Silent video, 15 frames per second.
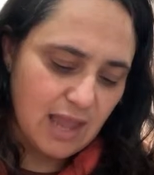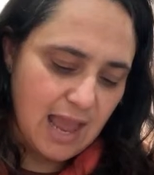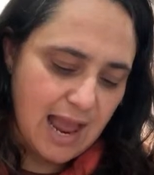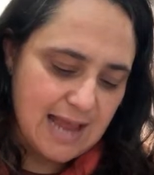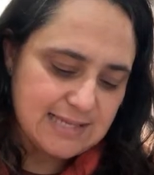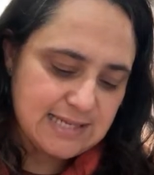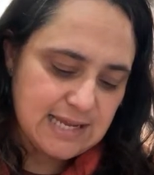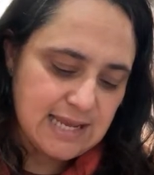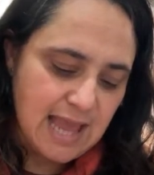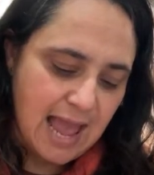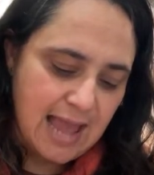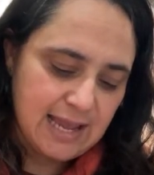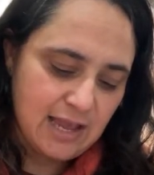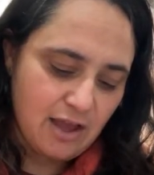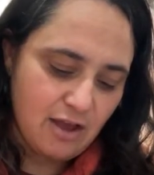As a
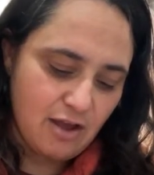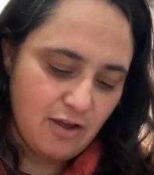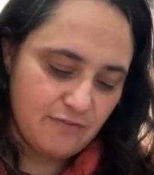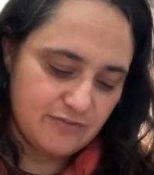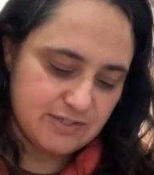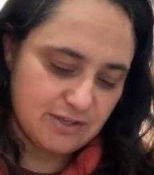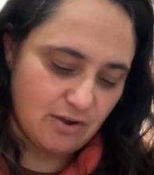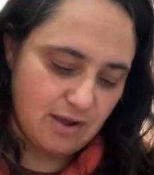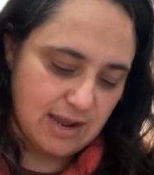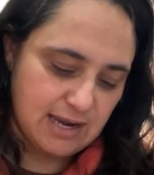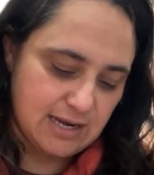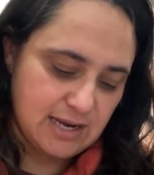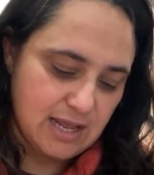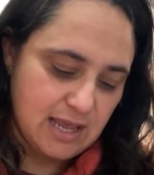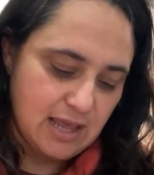yang earth
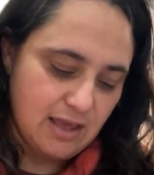sign,